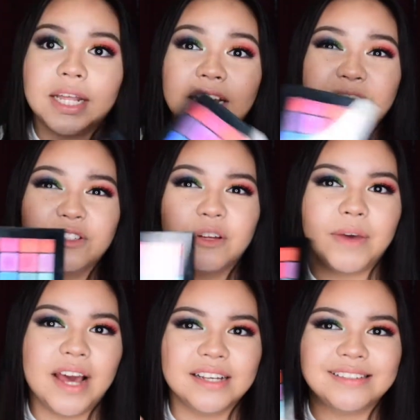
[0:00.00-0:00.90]
that I used on
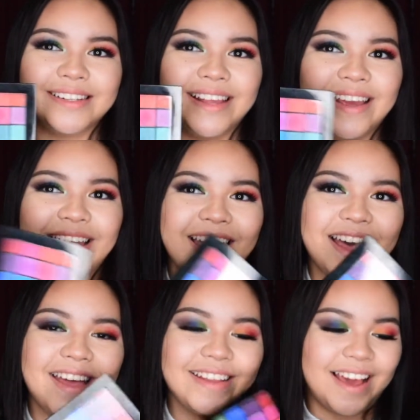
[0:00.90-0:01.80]
my eyes today.
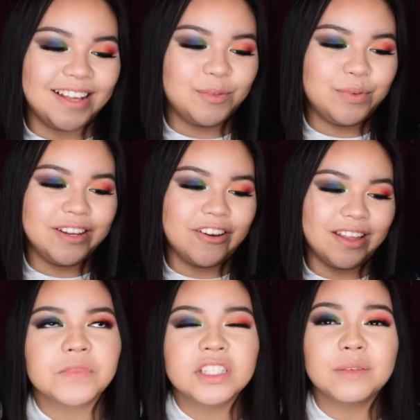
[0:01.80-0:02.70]
And yeah, it's pretty
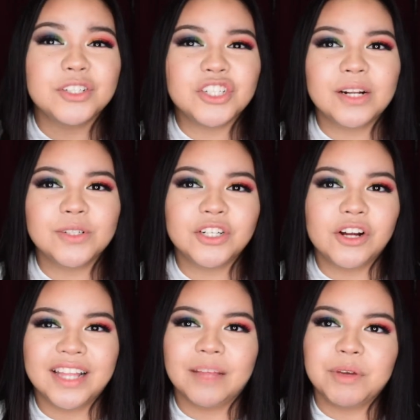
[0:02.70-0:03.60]
great. Some of the shadows here
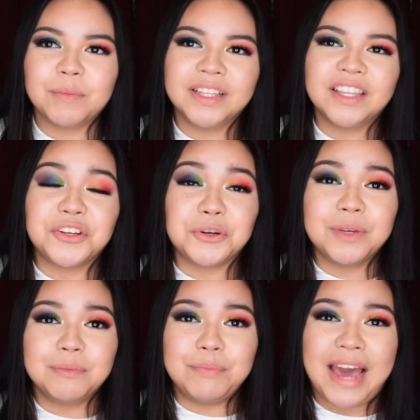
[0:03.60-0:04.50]
are that pigmented, they're a
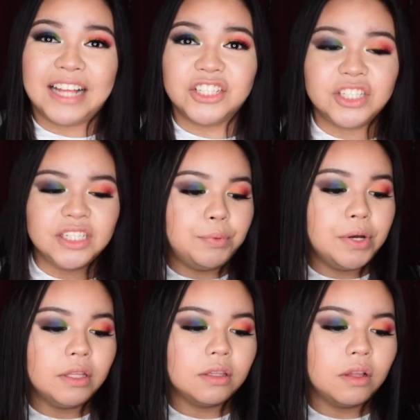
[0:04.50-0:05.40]
bit patchy,
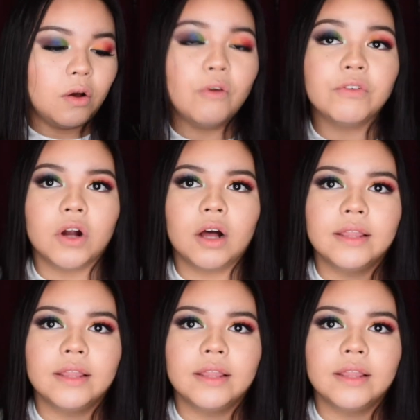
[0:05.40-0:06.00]
but overall,